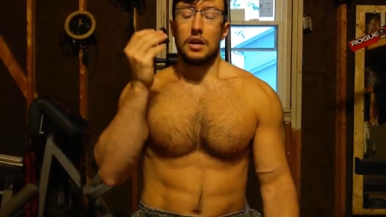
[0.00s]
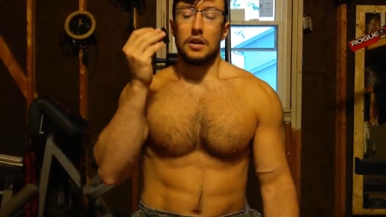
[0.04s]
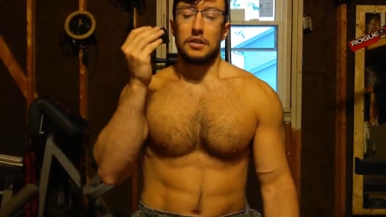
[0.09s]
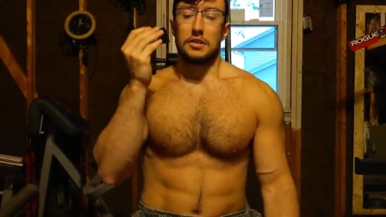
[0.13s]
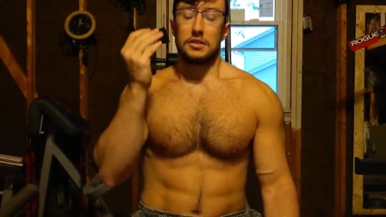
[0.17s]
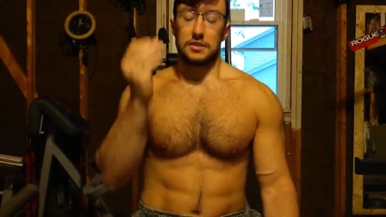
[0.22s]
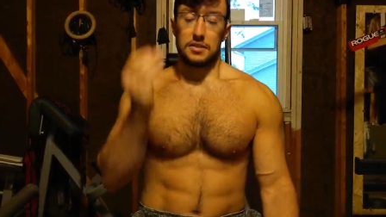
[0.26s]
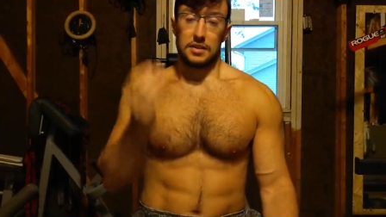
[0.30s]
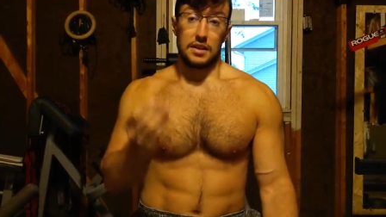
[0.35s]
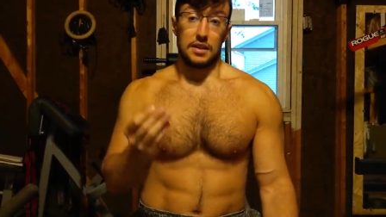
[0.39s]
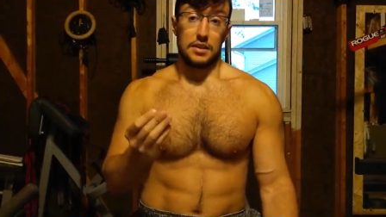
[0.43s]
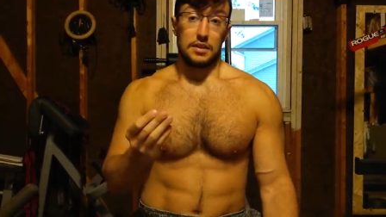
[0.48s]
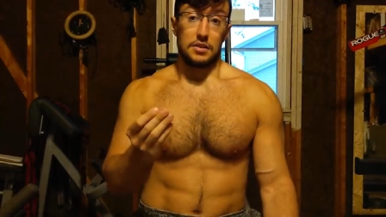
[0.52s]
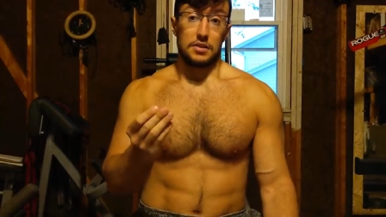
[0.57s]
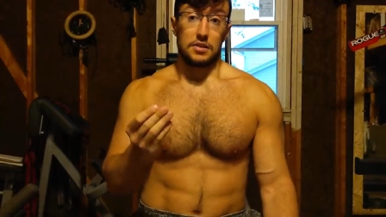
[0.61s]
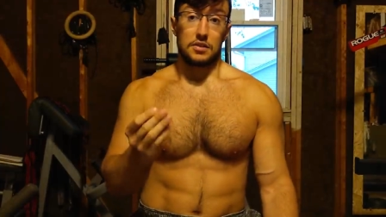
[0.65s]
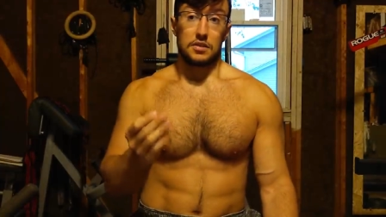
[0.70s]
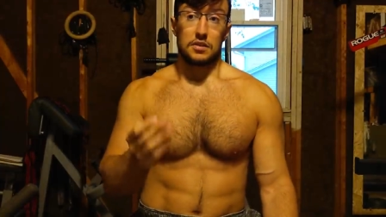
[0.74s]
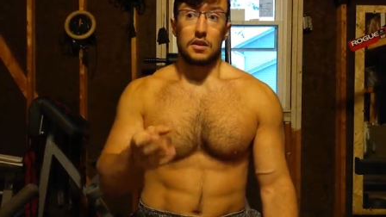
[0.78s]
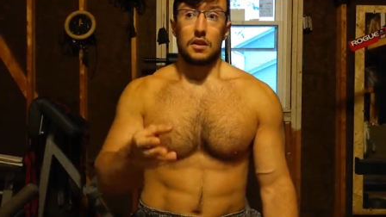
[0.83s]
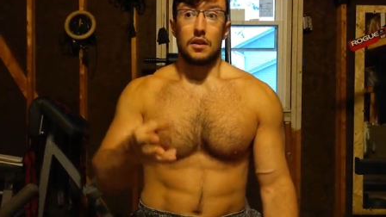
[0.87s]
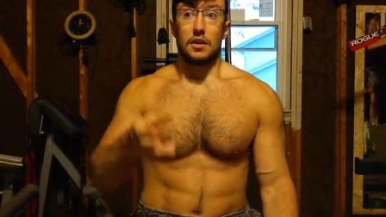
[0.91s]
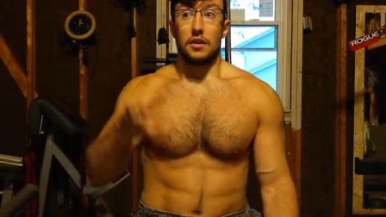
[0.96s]

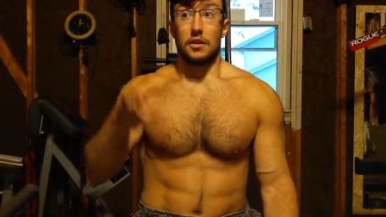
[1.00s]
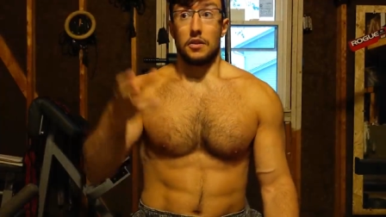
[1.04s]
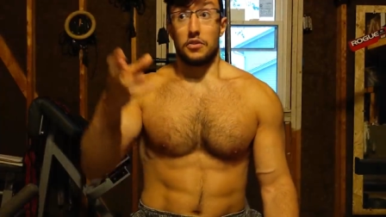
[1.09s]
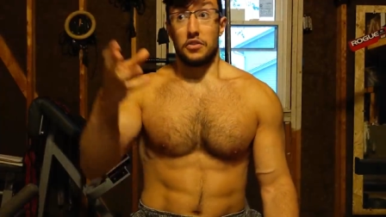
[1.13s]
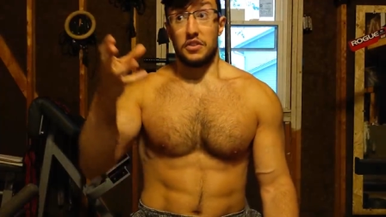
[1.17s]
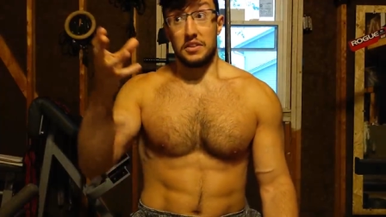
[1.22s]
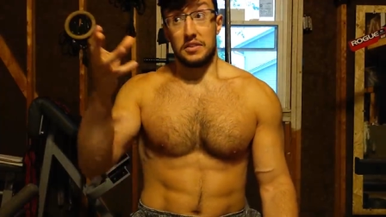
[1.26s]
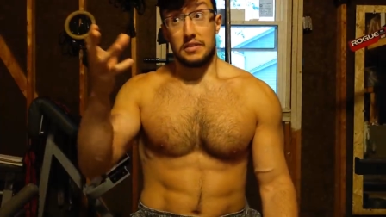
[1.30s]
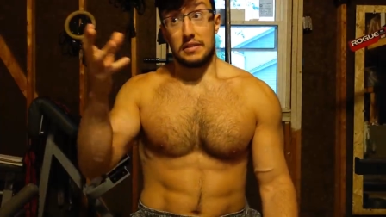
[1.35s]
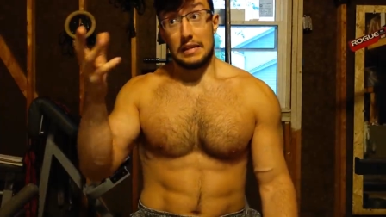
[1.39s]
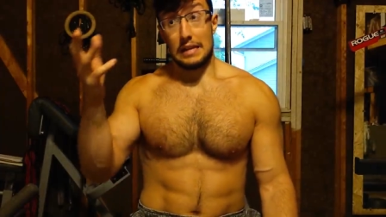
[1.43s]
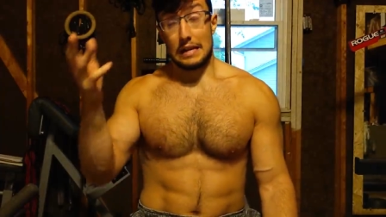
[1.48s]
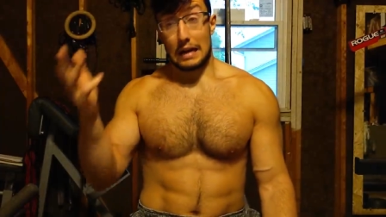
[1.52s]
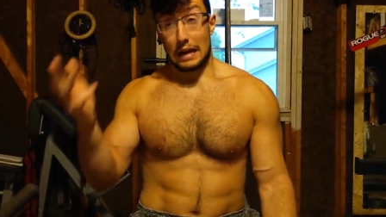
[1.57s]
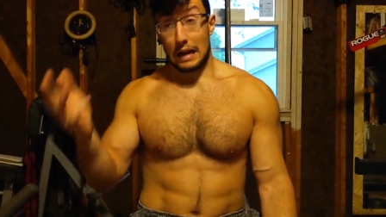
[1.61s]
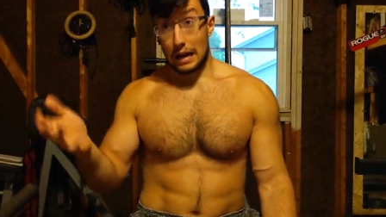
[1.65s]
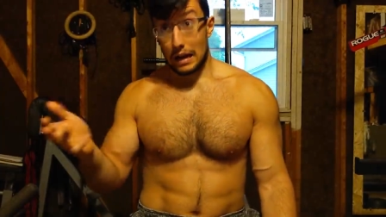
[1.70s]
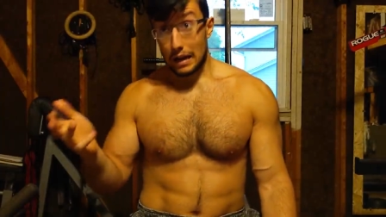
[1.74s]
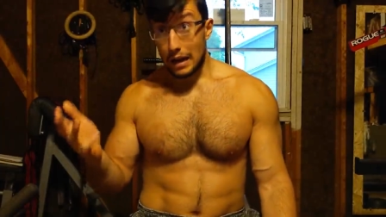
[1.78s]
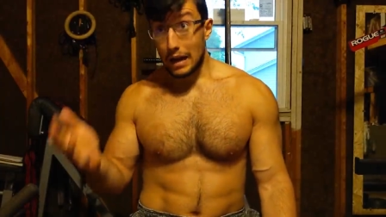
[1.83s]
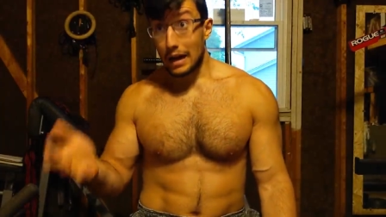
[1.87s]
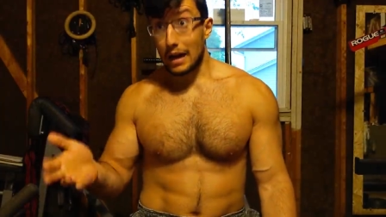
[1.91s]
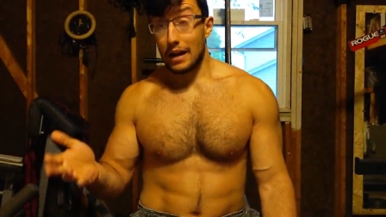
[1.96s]
Since the
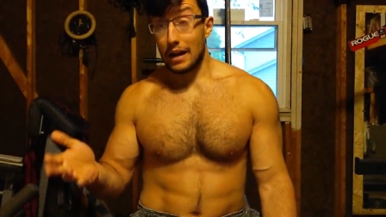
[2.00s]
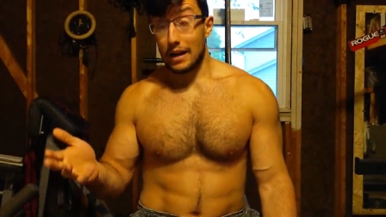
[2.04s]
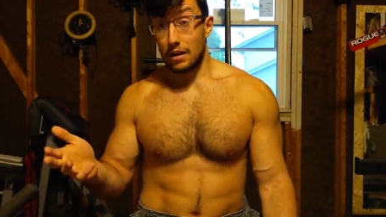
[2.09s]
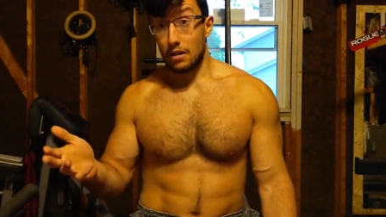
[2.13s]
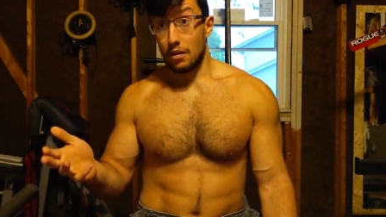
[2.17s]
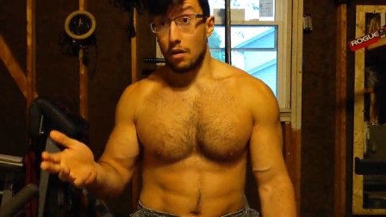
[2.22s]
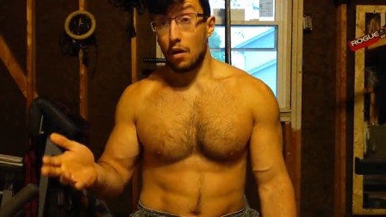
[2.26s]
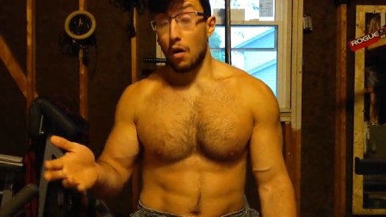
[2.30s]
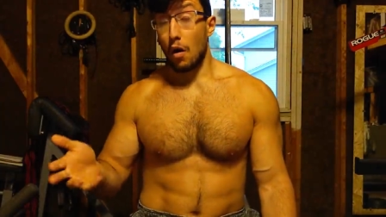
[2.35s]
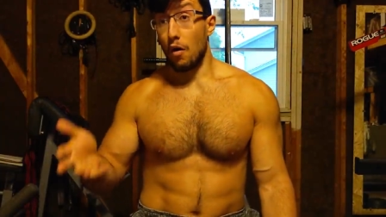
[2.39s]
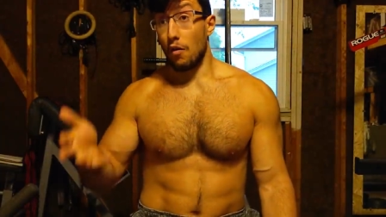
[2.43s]
decline